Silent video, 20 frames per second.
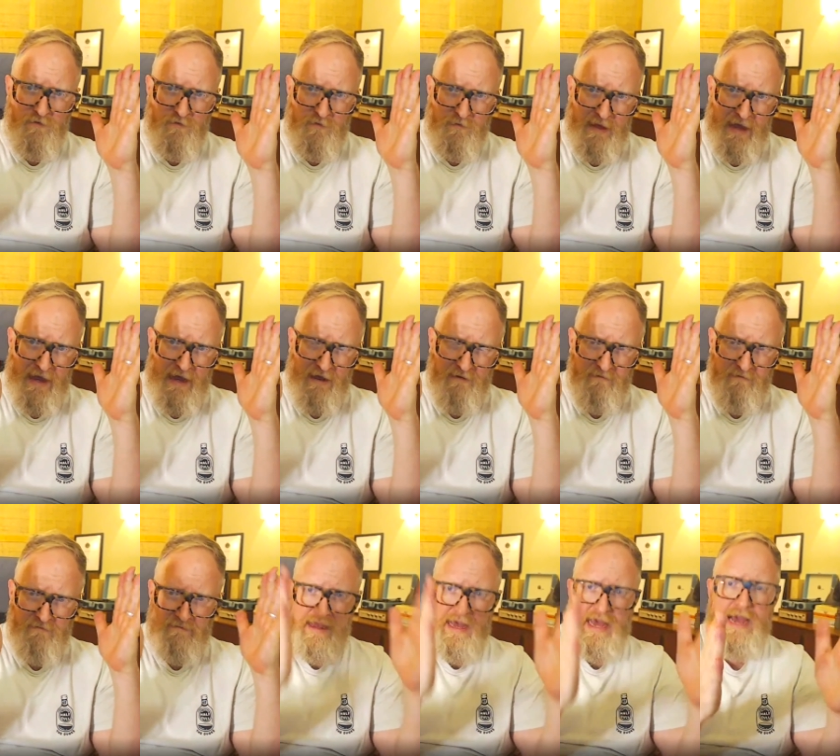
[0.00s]
from that
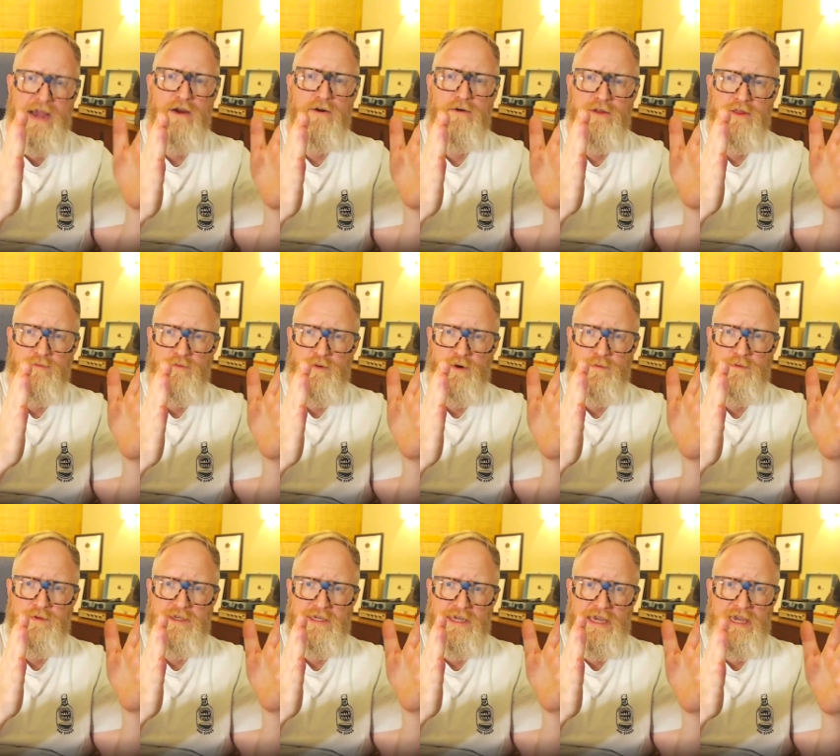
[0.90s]
hour at the
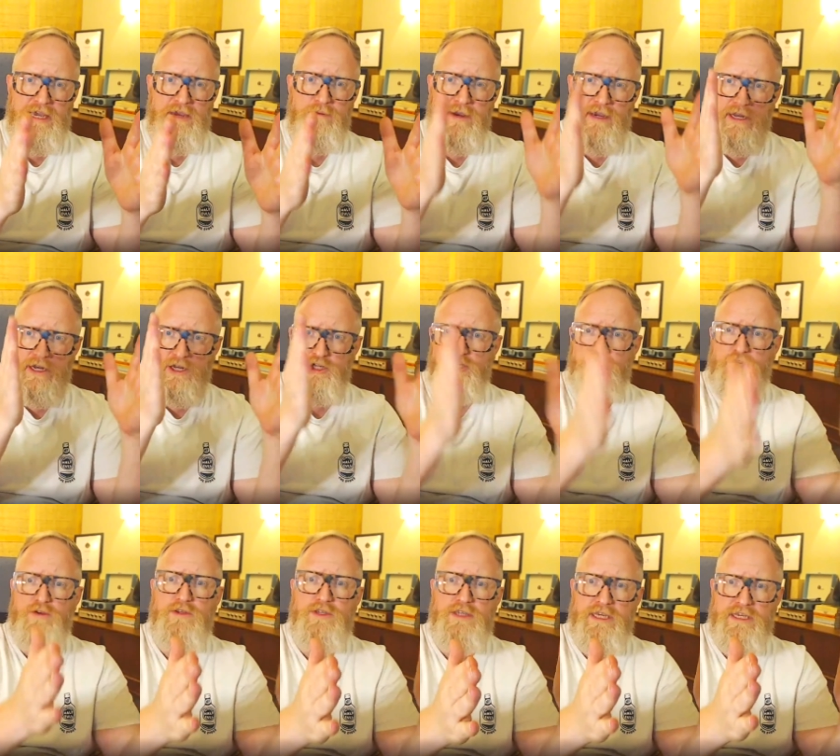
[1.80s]
property, we're going to
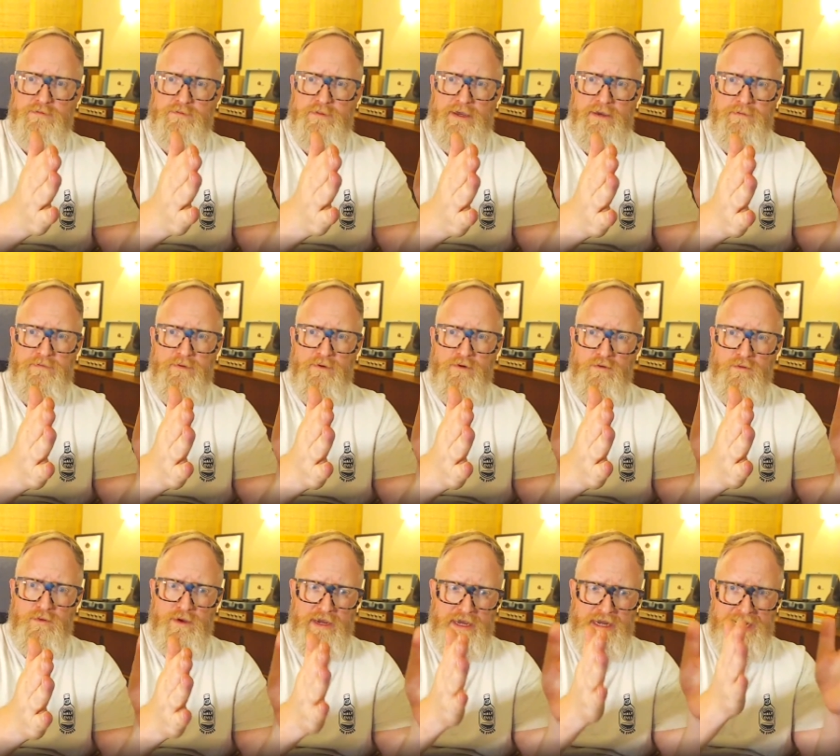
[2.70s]
show 6 people,
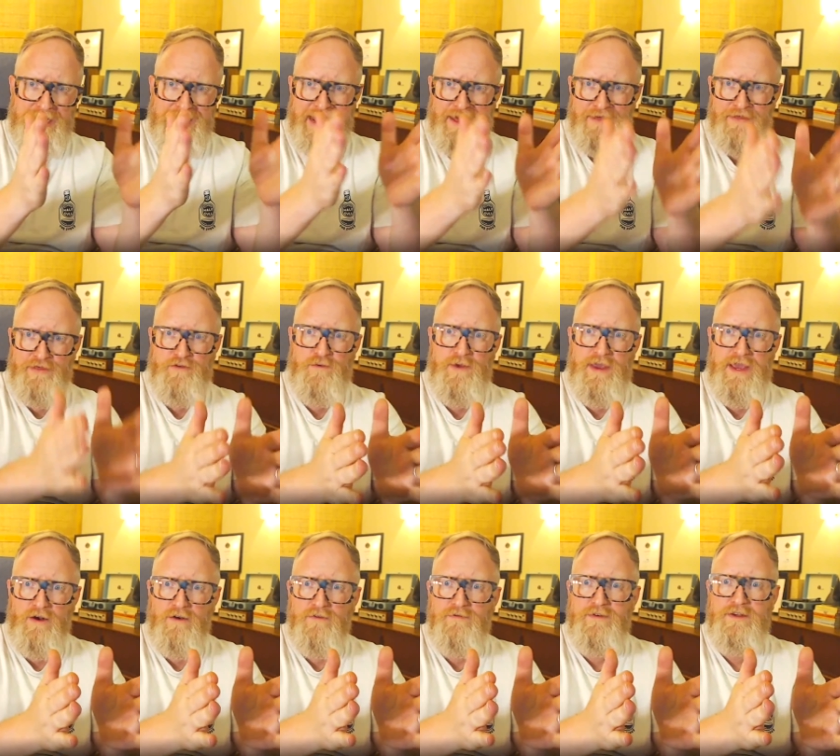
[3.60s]
we're going to get
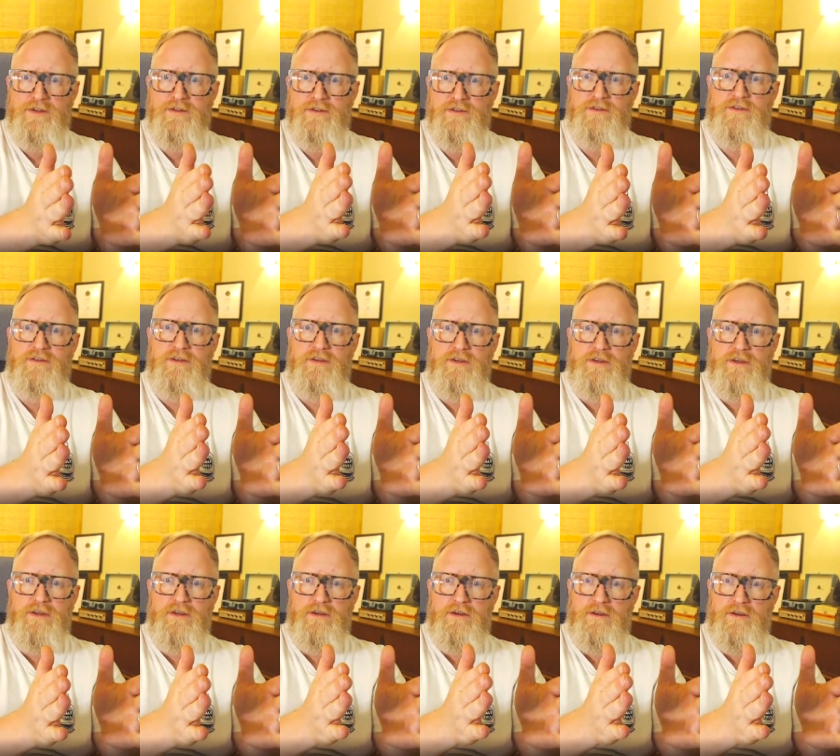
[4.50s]
3 offers,
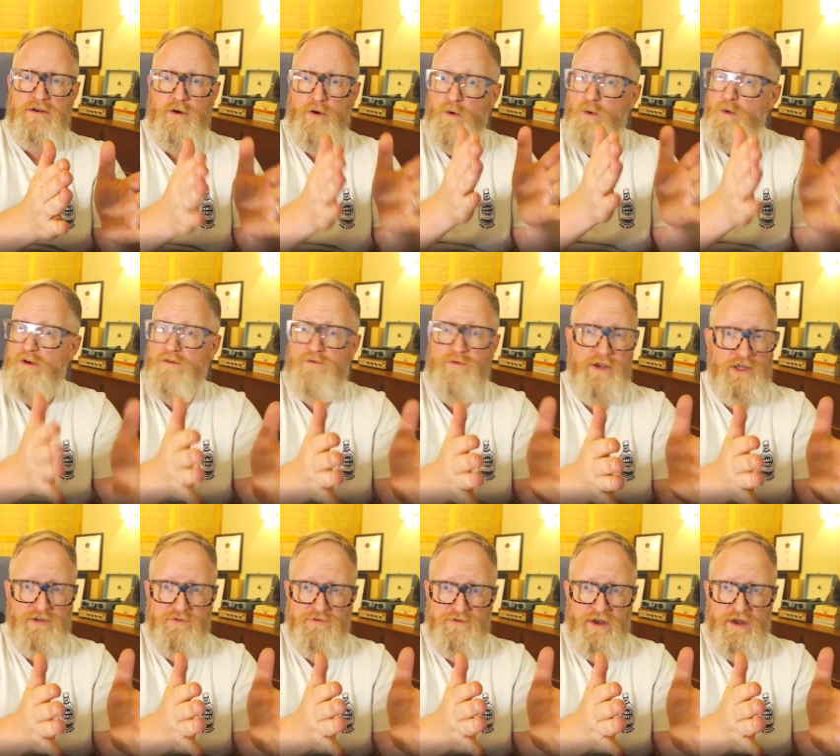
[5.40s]
all of
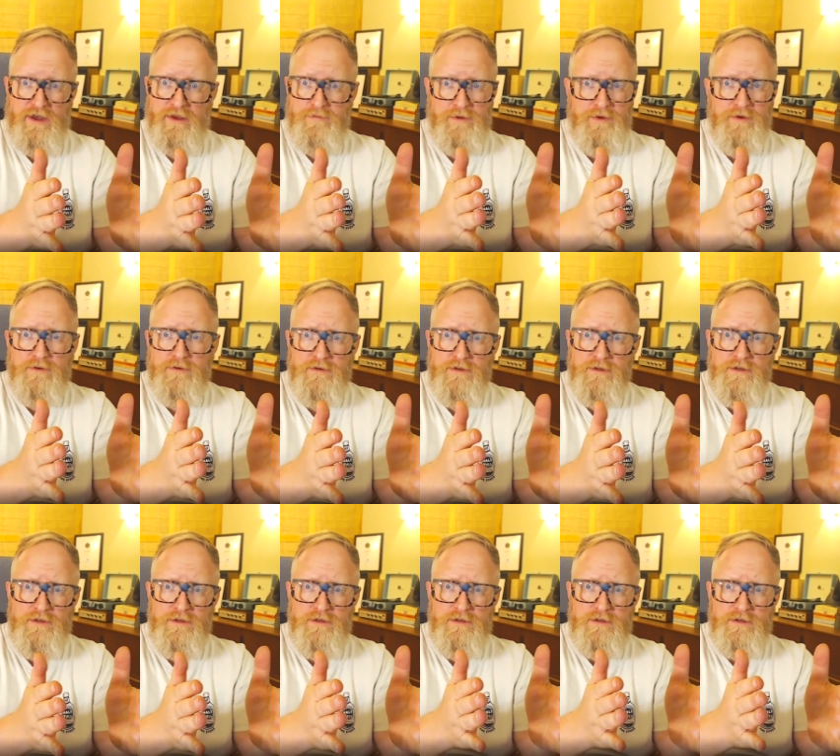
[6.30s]
which are viable,
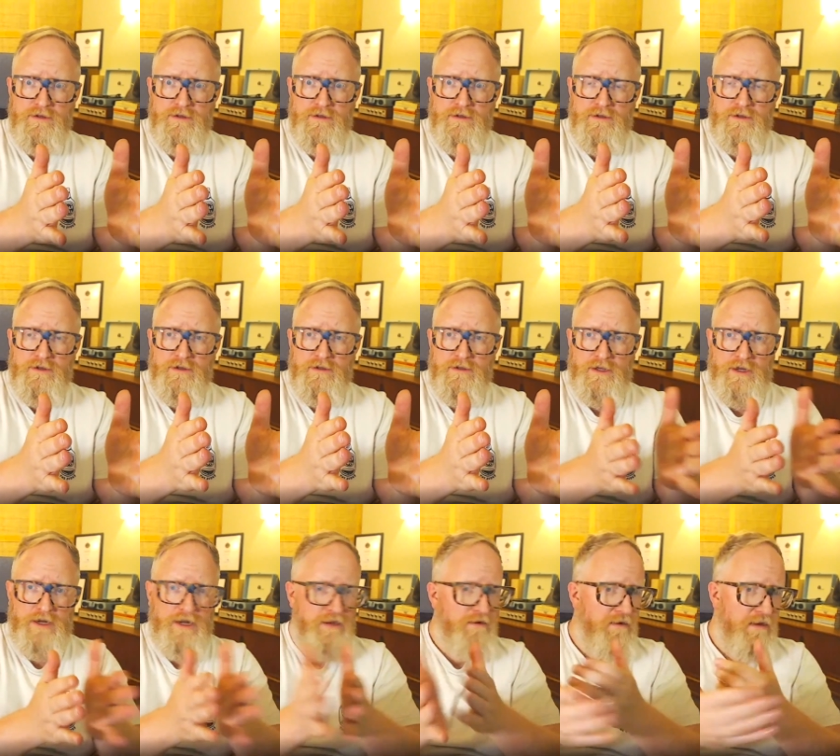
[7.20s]

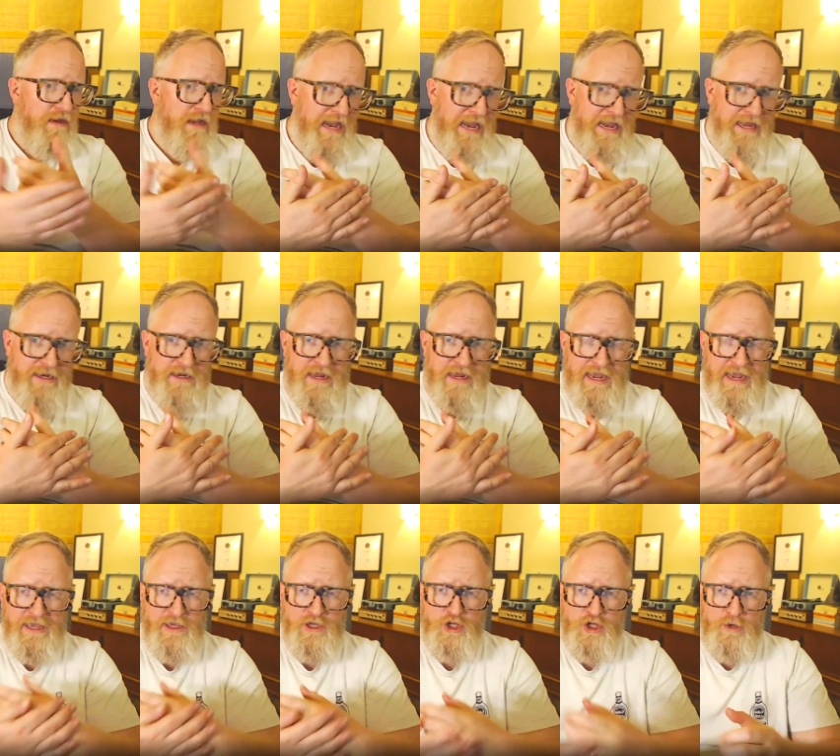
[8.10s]
you know, and
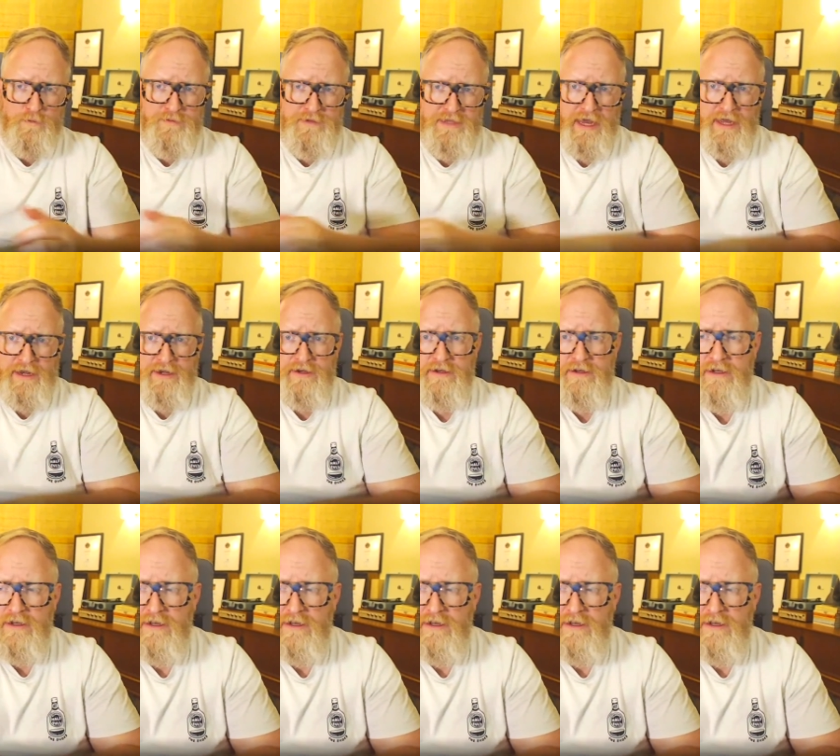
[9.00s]
job done.